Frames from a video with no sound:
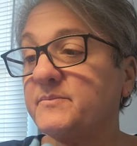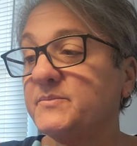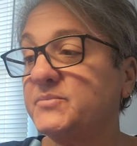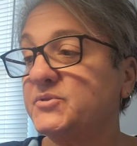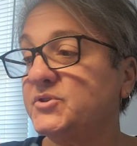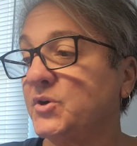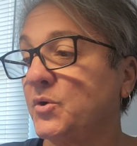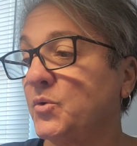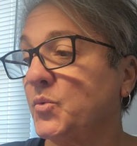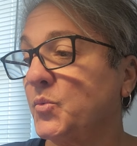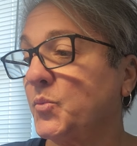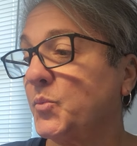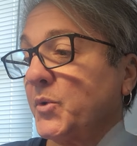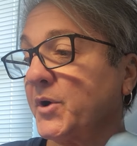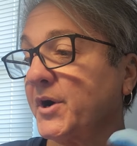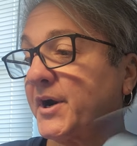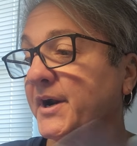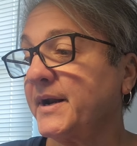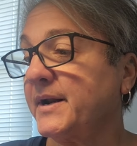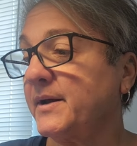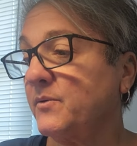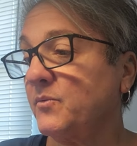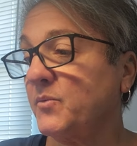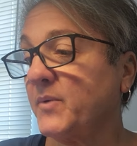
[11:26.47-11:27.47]
So we're
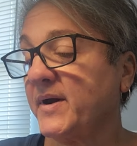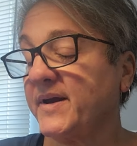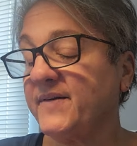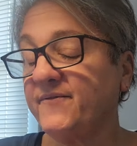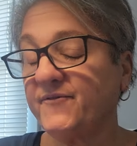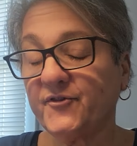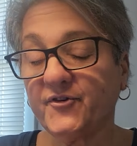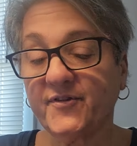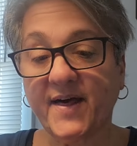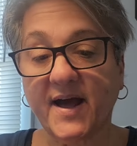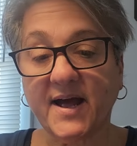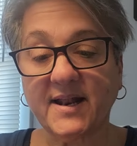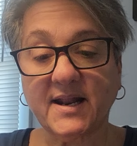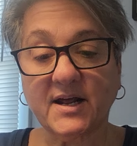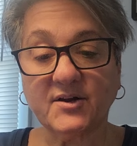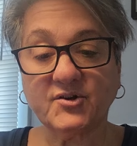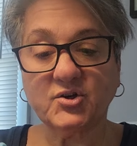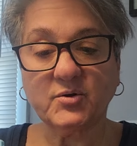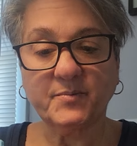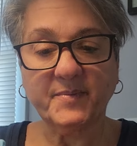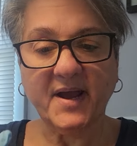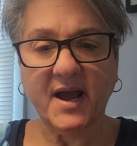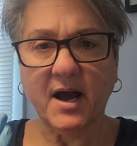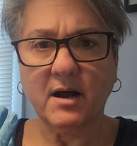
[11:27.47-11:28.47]
gonna wait for that. That
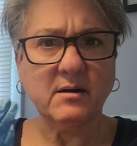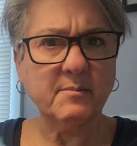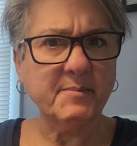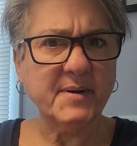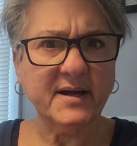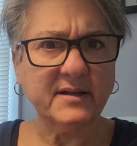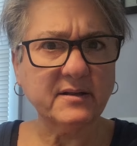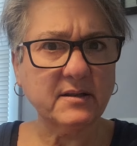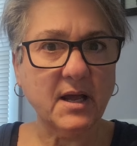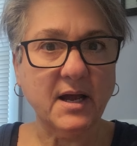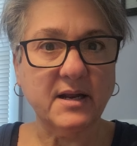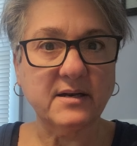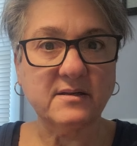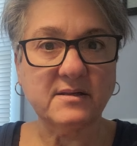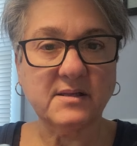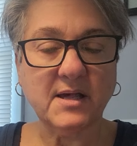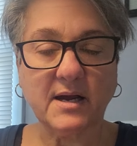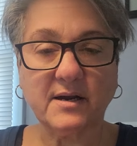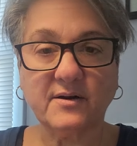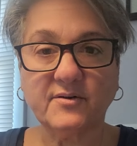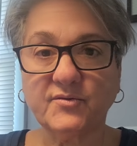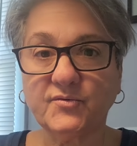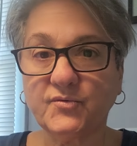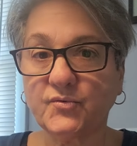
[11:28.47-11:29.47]
should be out in about 10
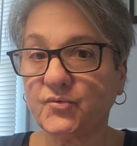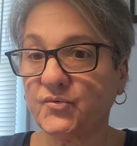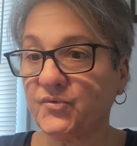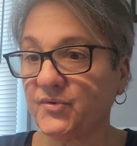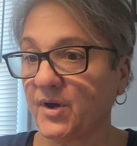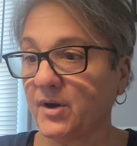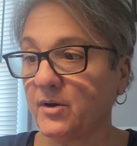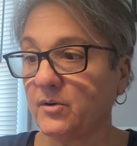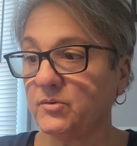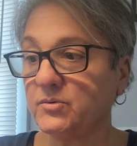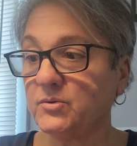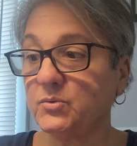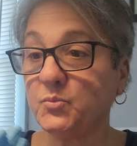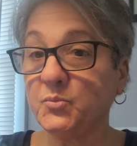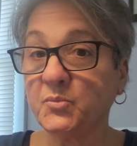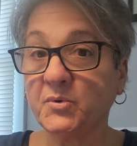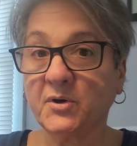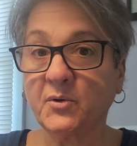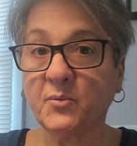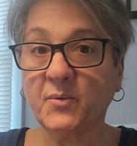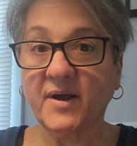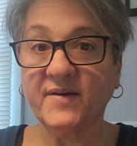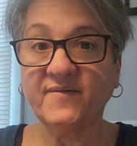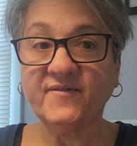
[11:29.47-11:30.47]
seconds or so. So we're
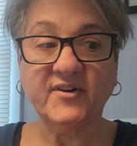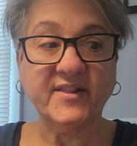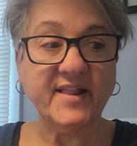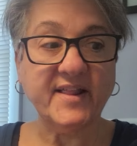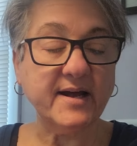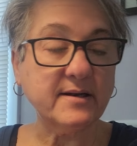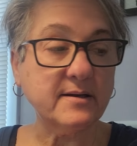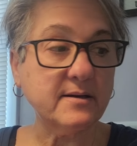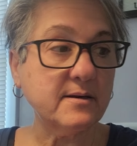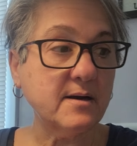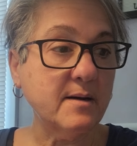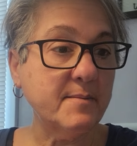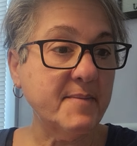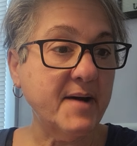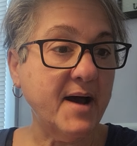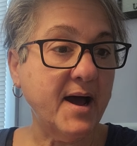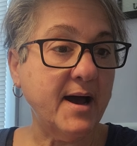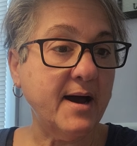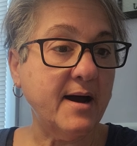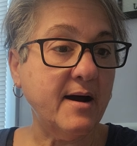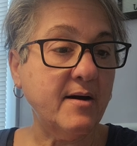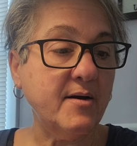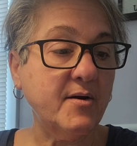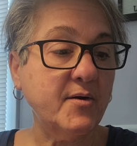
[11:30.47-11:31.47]
gonna wait for that to come
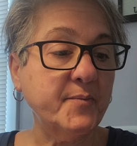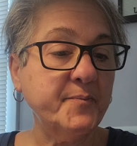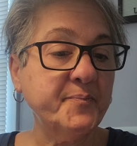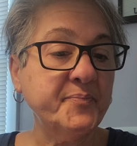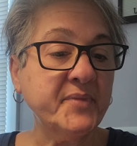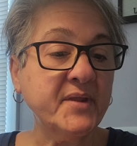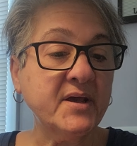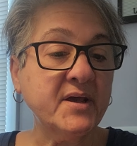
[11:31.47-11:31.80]
out.